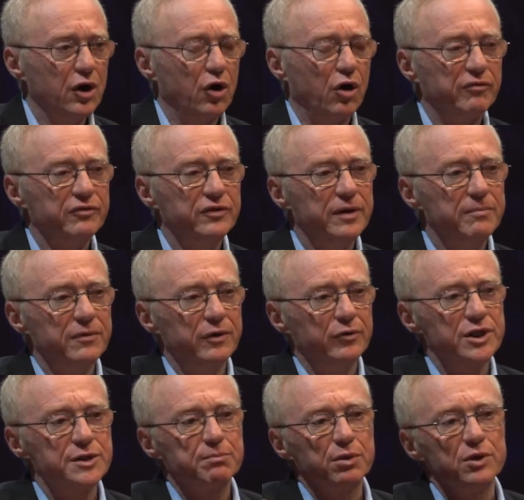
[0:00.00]
of the
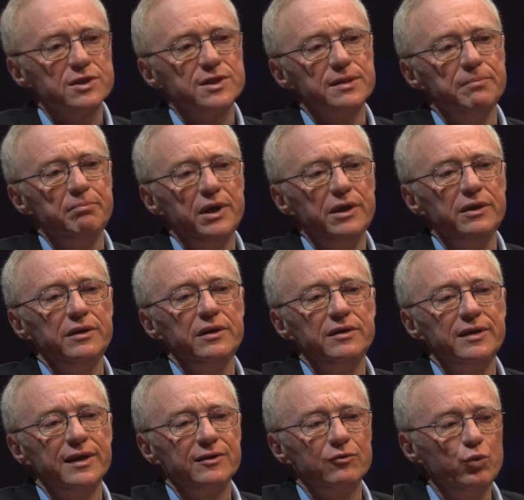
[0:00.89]
responsibility
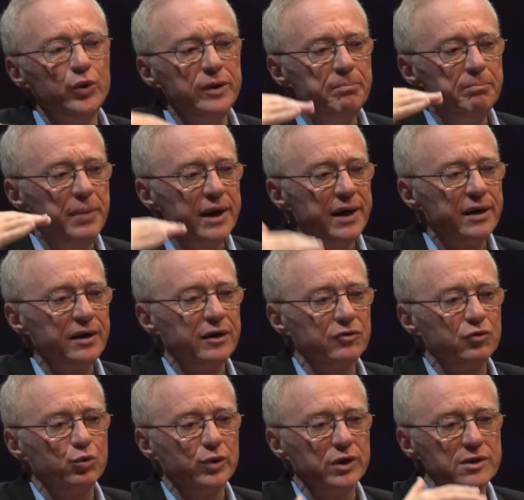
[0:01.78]
that we bear
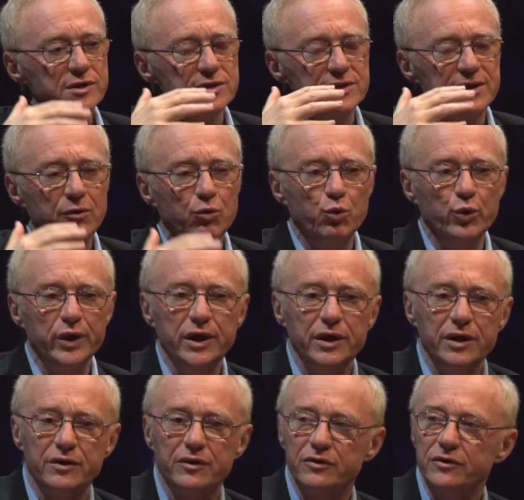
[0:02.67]
towards the
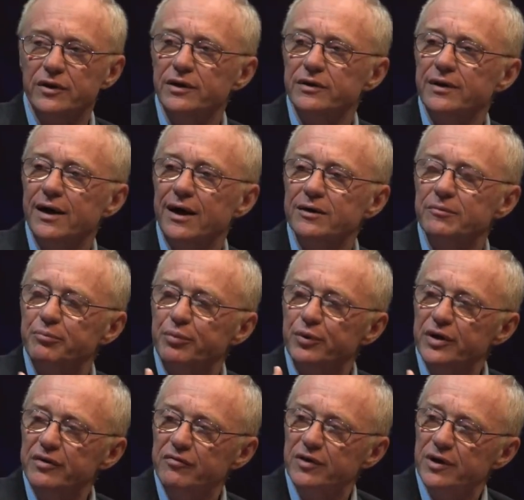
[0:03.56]
weak, the, the
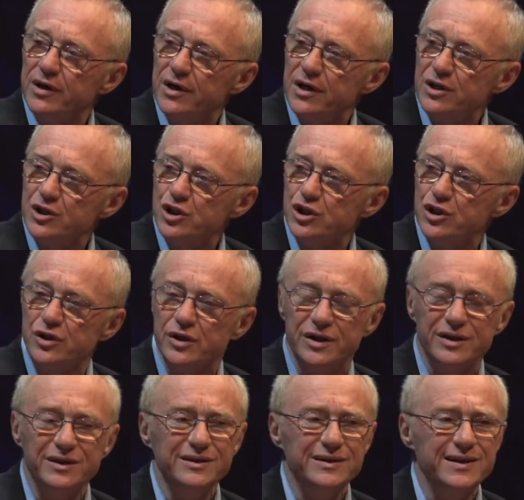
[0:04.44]
unprivileged,
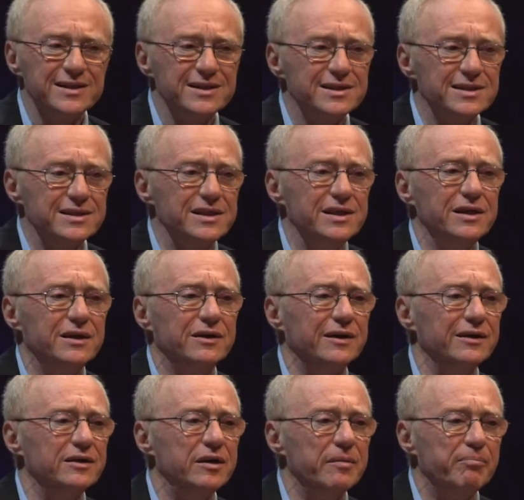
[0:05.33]
the, the
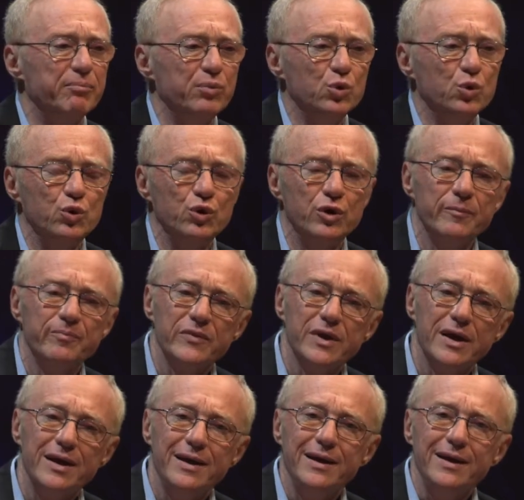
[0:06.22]
sick, and the poor,
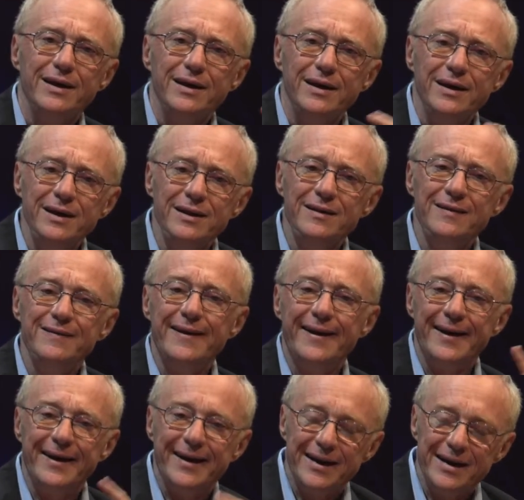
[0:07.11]
in
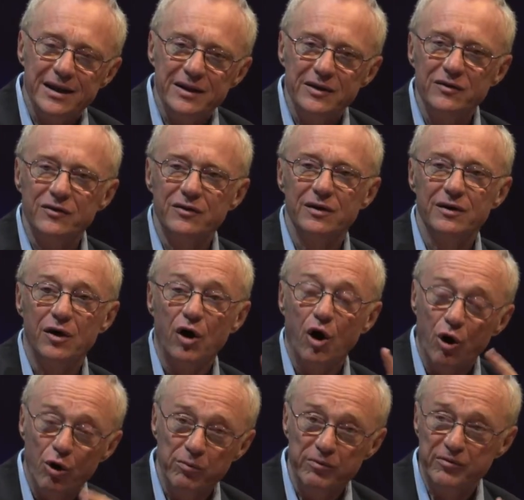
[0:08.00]
the end,
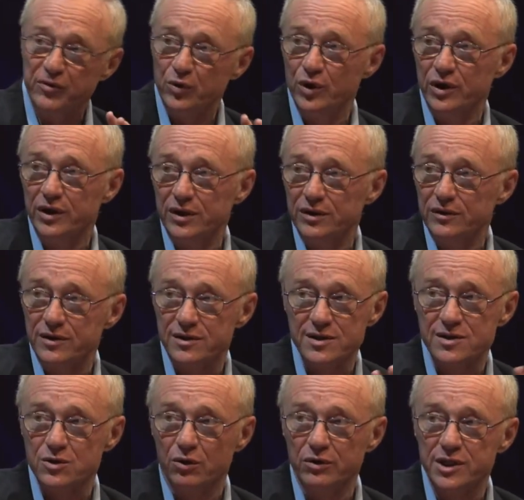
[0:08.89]
hopefully,
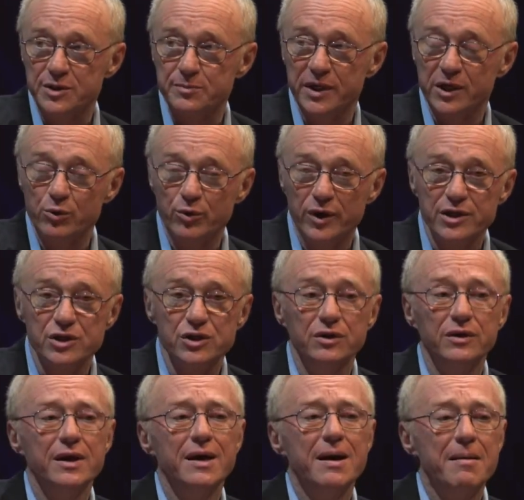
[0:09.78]
this is only
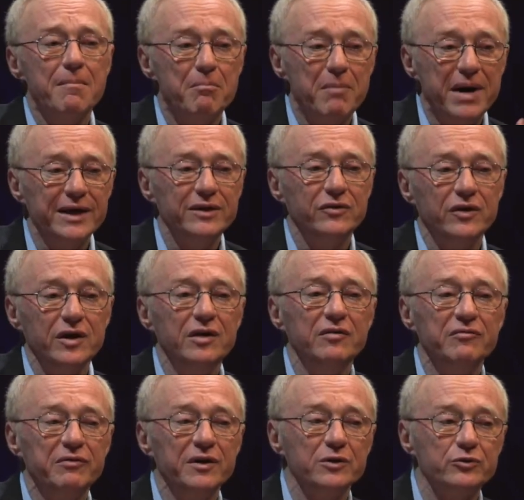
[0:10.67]
speculation, might
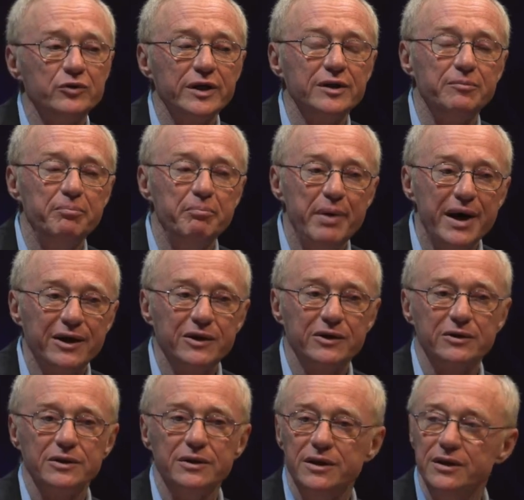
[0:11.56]
infiltrate
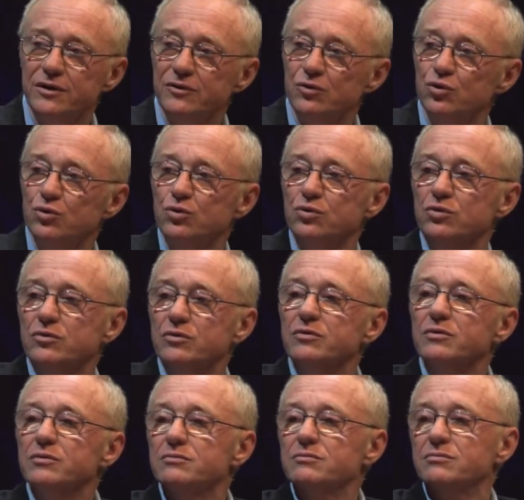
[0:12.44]
back into
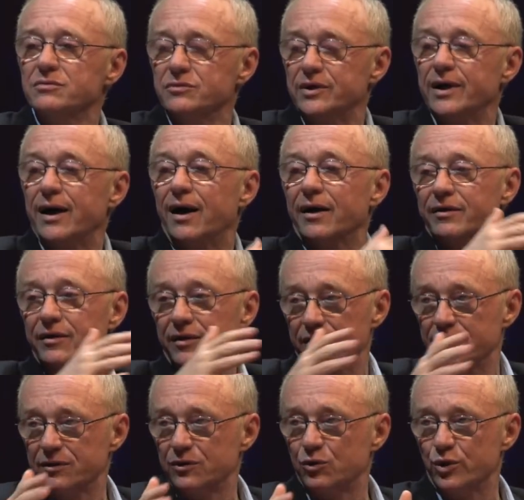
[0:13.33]
the
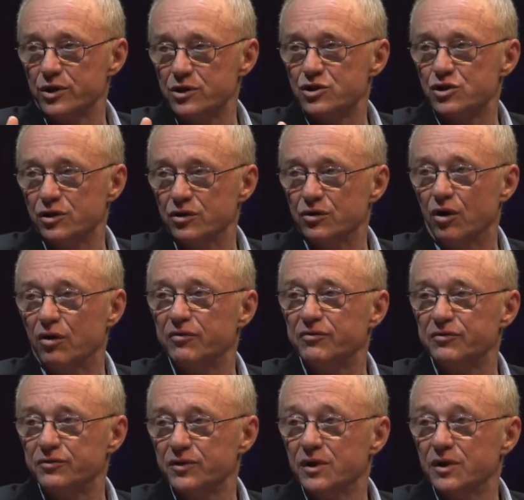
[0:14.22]
other question of